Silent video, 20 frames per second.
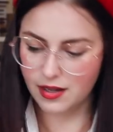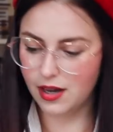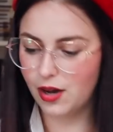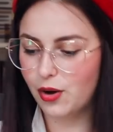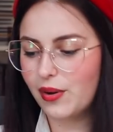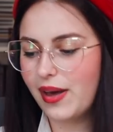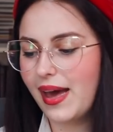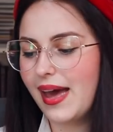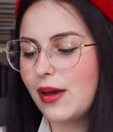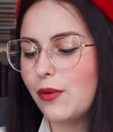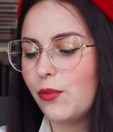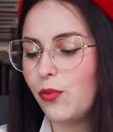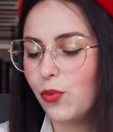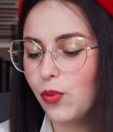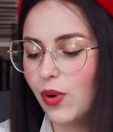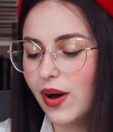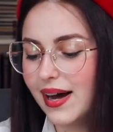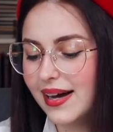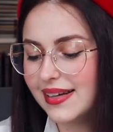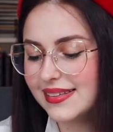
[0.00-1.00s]
Okay,
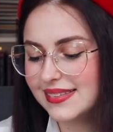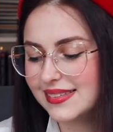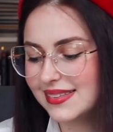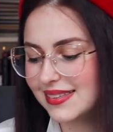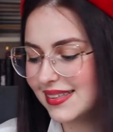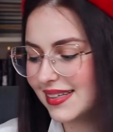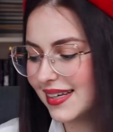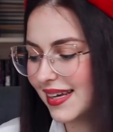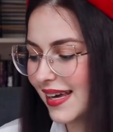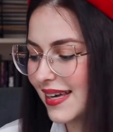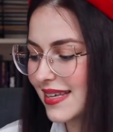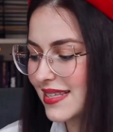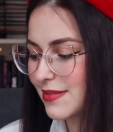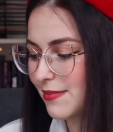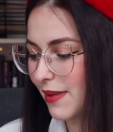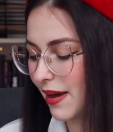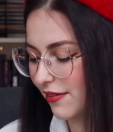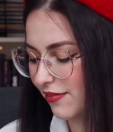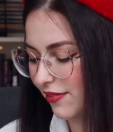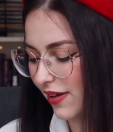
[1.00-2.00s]
what is
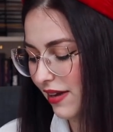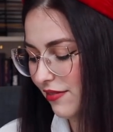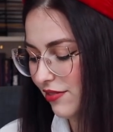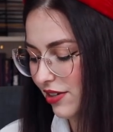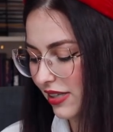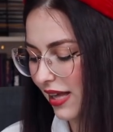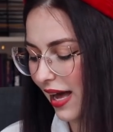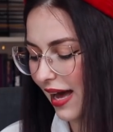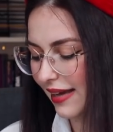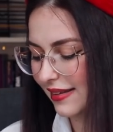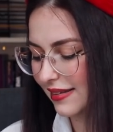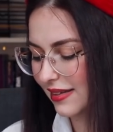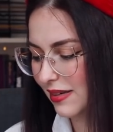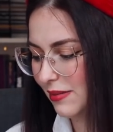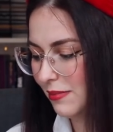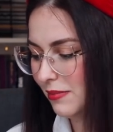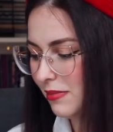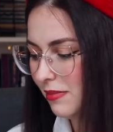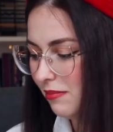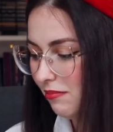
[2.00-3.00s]
my favorite
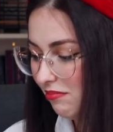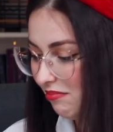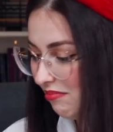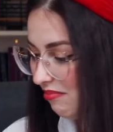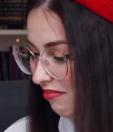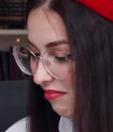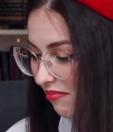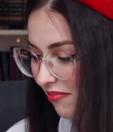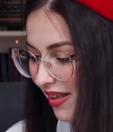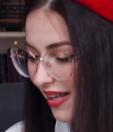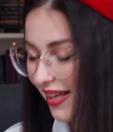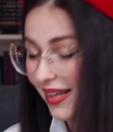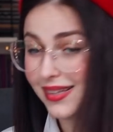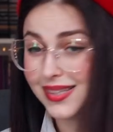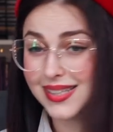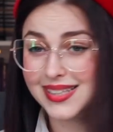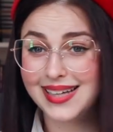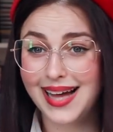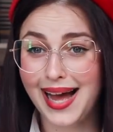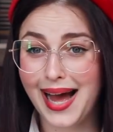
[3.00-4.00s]
item?
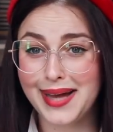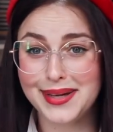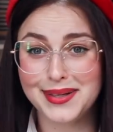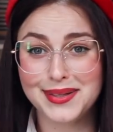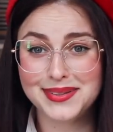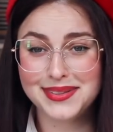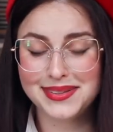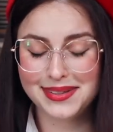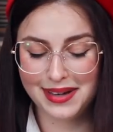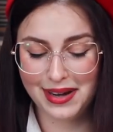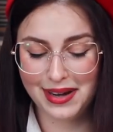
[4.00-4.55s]
I don't